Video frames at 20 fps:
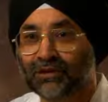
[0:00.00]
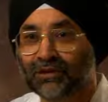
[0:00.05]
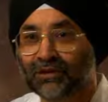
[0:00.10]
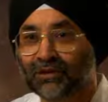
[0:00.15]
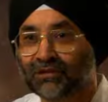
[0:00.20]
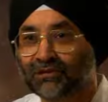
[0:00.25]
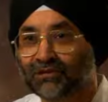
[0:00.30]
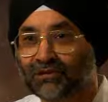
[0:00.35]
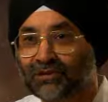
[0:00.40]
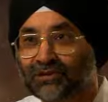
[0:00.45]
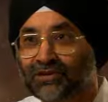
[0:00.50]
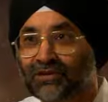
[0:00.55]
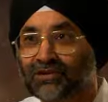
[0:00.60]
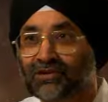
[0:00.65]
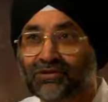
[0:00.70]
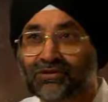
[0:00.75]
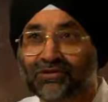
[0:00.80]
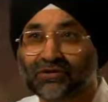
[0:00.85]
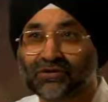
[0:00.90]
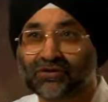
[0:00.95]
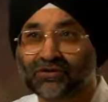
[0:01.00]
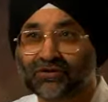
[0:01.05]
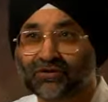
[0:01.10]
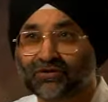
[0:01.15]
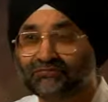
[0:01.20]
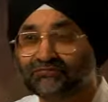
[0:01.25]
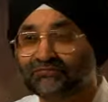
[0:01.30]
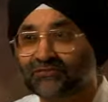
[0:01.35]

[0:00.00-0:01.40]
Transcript: uh, since